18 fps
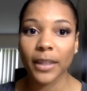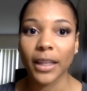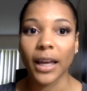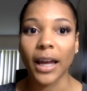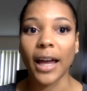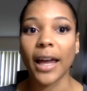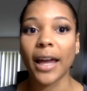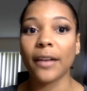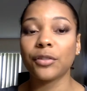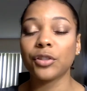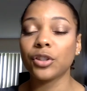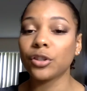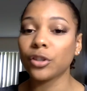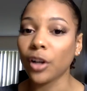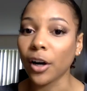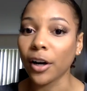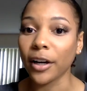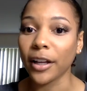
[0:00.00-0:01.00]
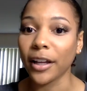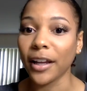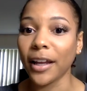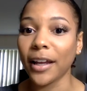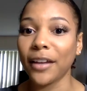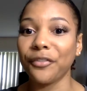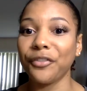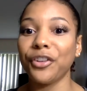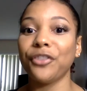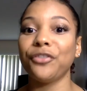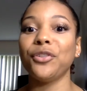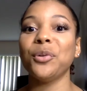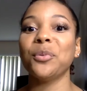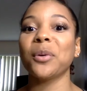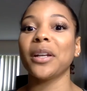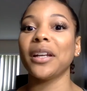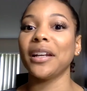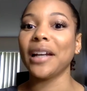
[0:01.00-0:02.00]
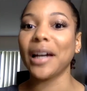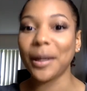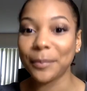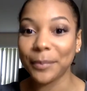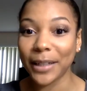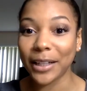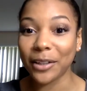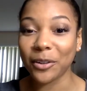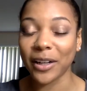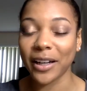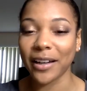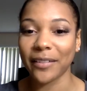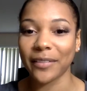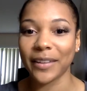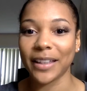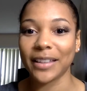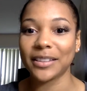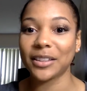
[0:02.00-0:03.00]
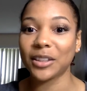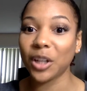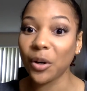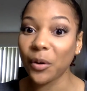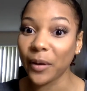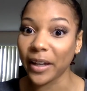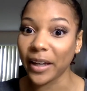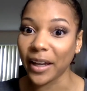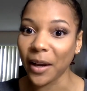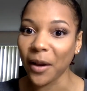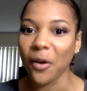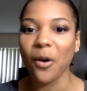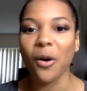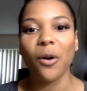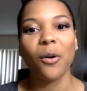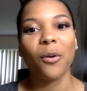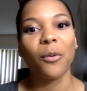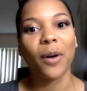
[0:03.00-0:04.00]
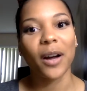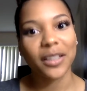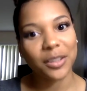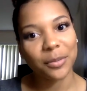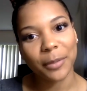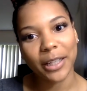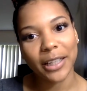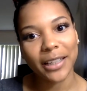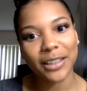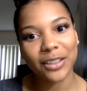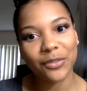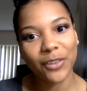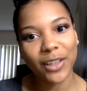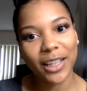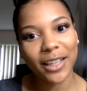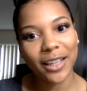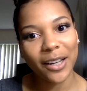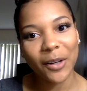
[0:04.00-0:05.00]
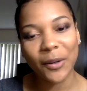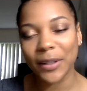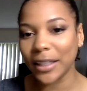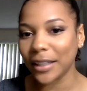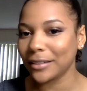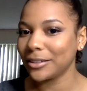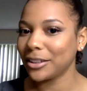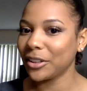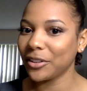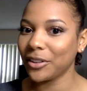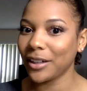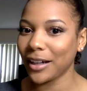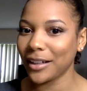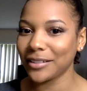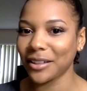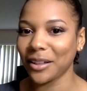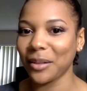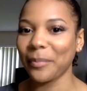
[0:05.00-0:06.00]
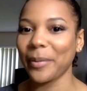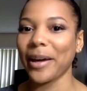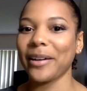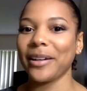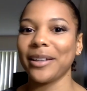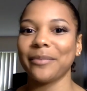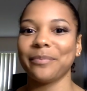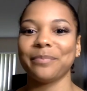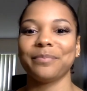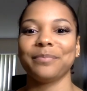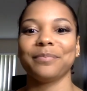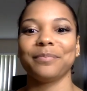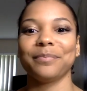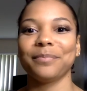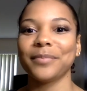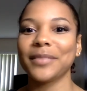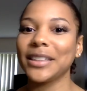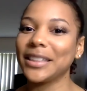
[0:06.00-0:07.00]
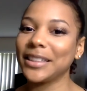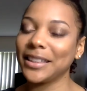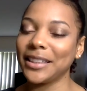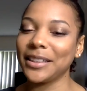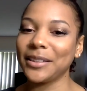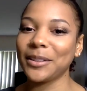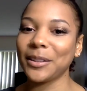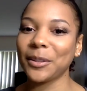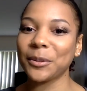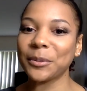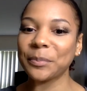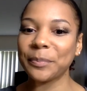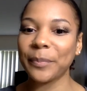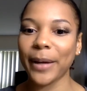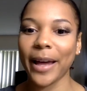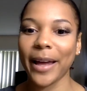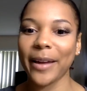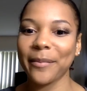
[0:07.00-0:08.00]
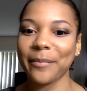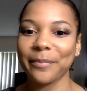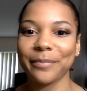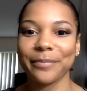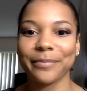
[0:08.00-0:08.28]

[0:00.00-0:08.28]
I have started, and if you want an update on how that's going, watch my next video and I'll tell you guys all about it. See you soon. Bye.